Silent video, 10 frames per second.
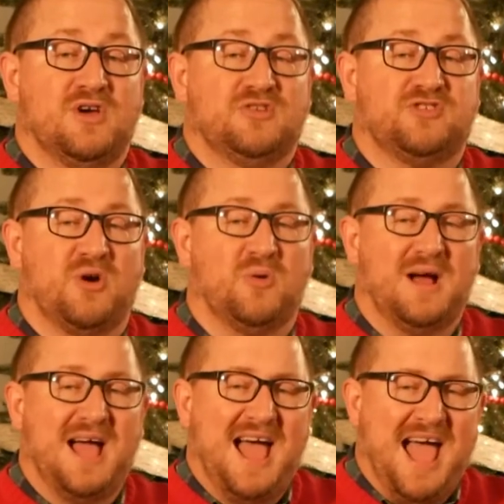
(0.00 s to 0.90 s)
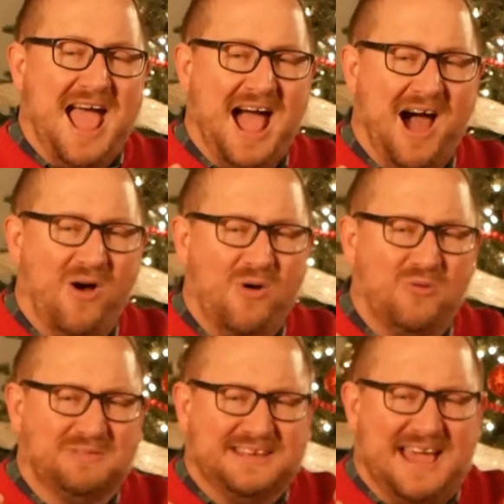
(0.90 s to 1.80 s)
So,
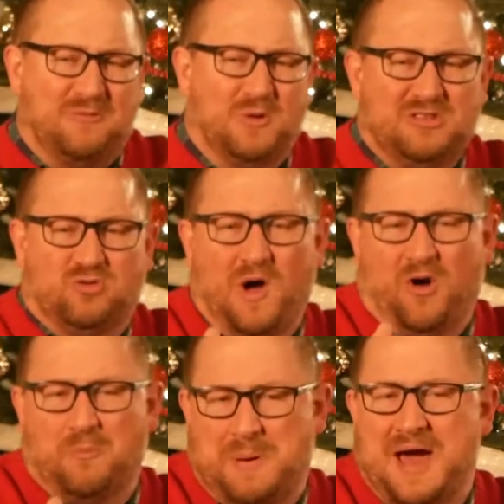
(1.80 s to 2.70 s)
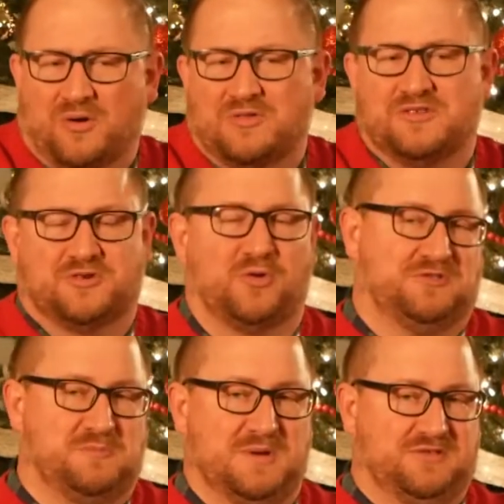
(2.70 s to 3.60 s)
how can we dwell better this
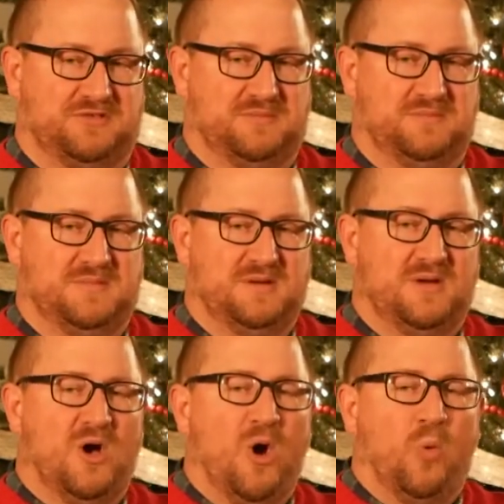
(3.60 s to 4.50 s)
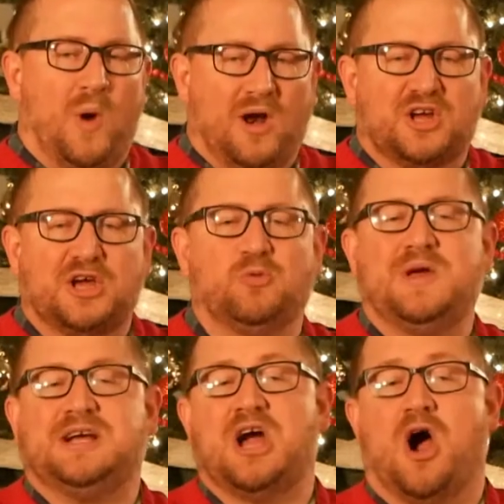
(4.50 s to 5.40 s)
Christmas? Where can we
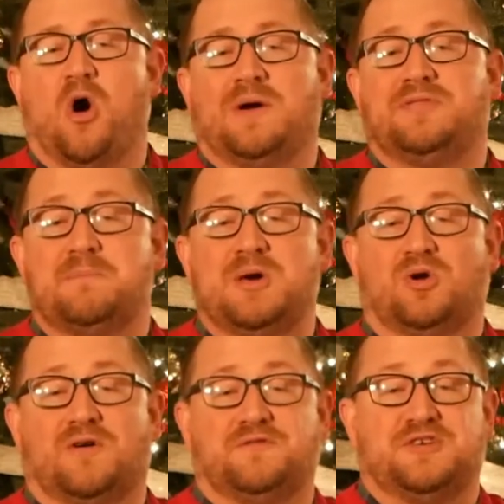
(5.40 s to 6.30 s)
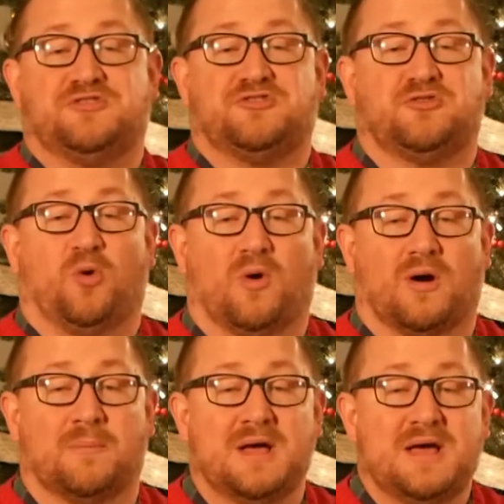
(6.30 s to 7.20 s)
go in the middle of this
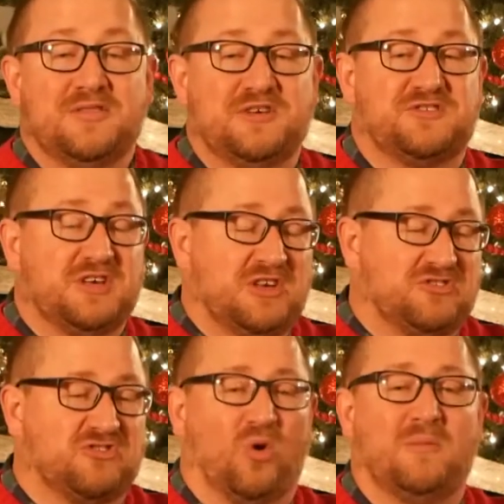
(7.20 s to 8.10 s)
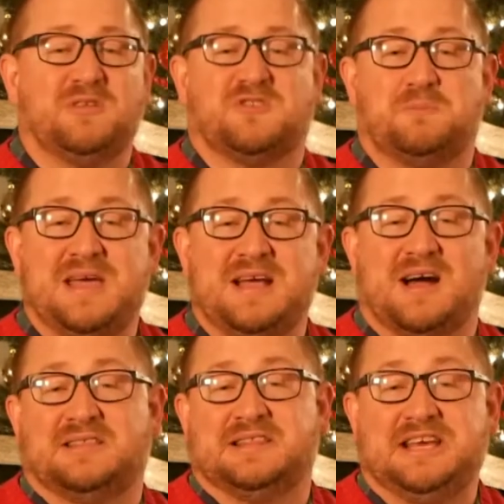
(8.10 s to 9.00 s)
storm, this storm that's being
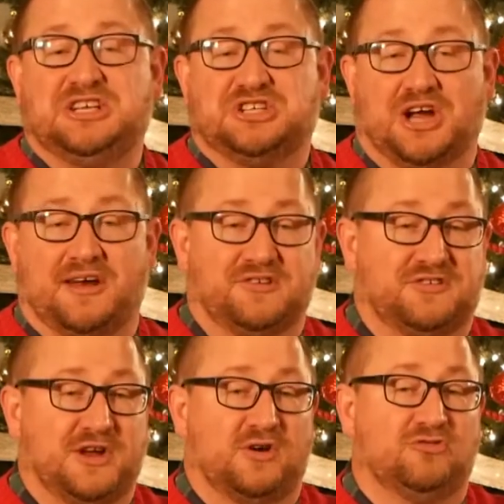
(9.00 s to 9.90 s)
unleashed on us here in